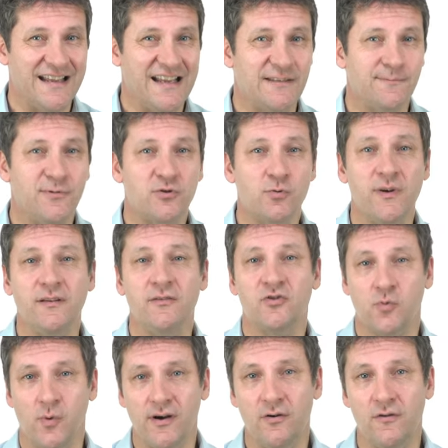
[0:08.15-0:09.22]
is between
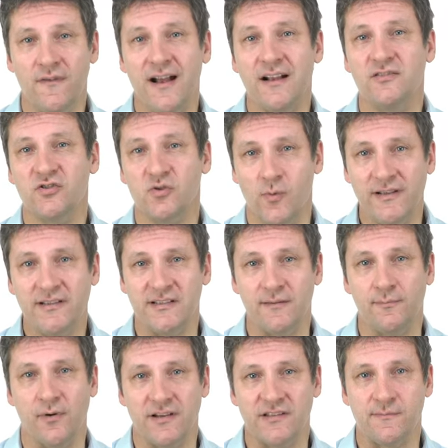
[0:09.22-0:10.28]
12 and
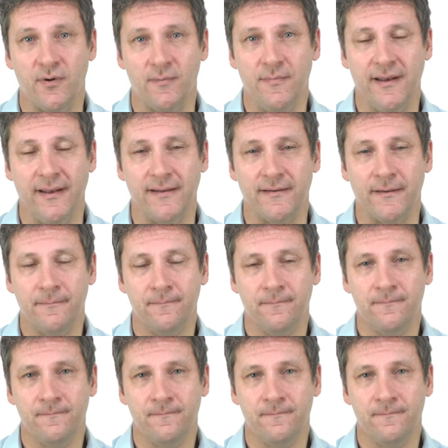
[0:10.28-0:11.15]
20 breaths per minute.